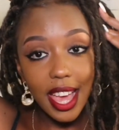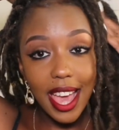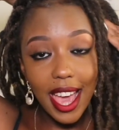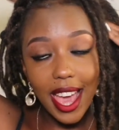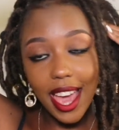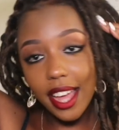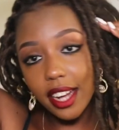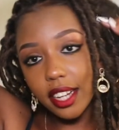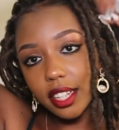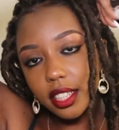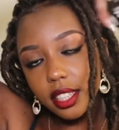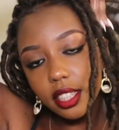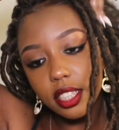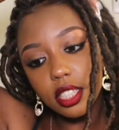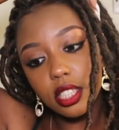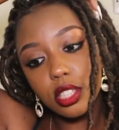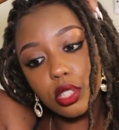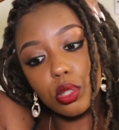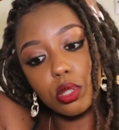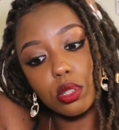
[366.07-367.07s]
And
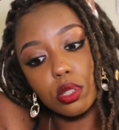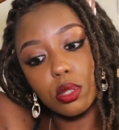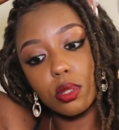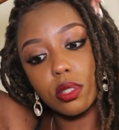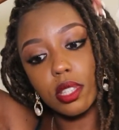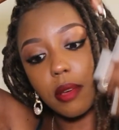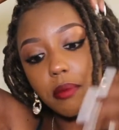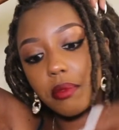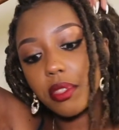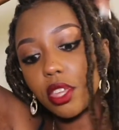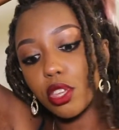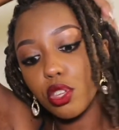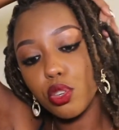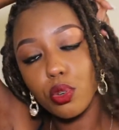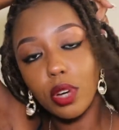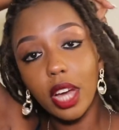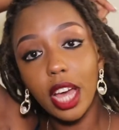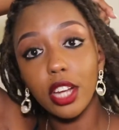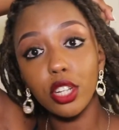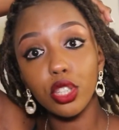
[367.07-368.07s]
this is also something you
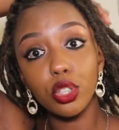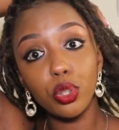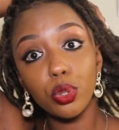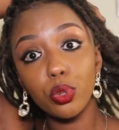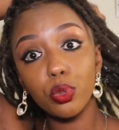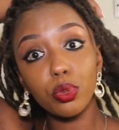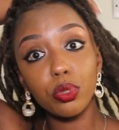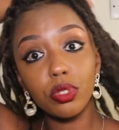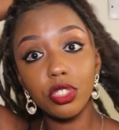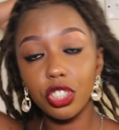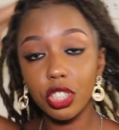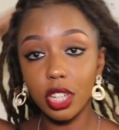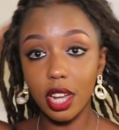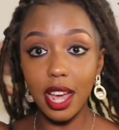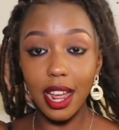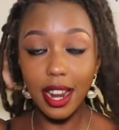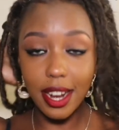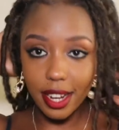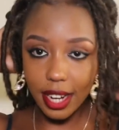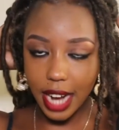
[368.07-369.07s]
can do
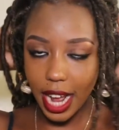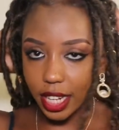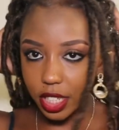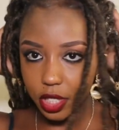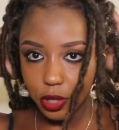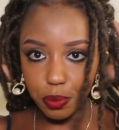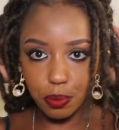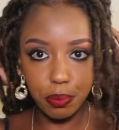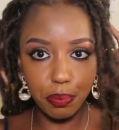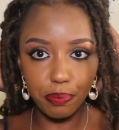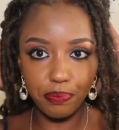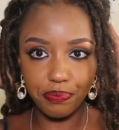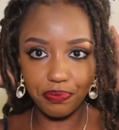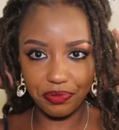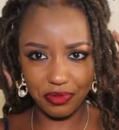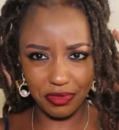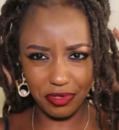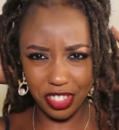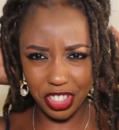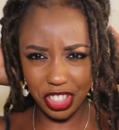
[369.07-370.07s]
right
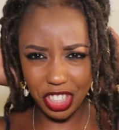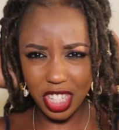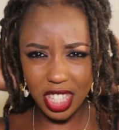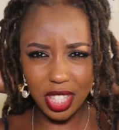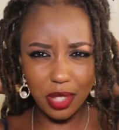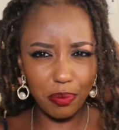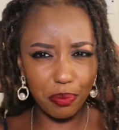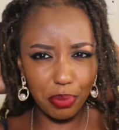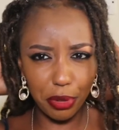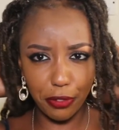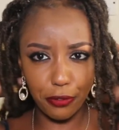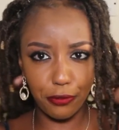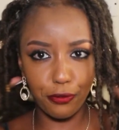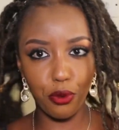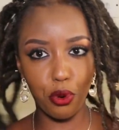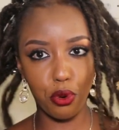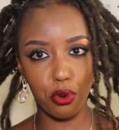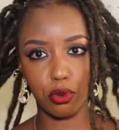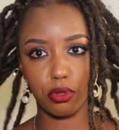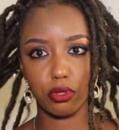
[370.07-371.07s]
just
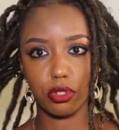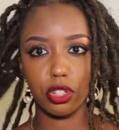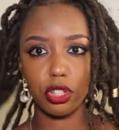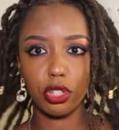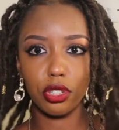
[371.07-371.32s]
before what?